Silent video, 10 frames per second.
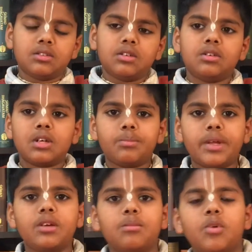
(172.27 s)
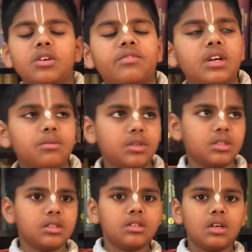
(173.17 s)
so you can play your modified
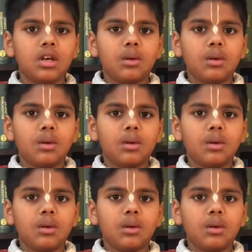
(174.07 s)
versions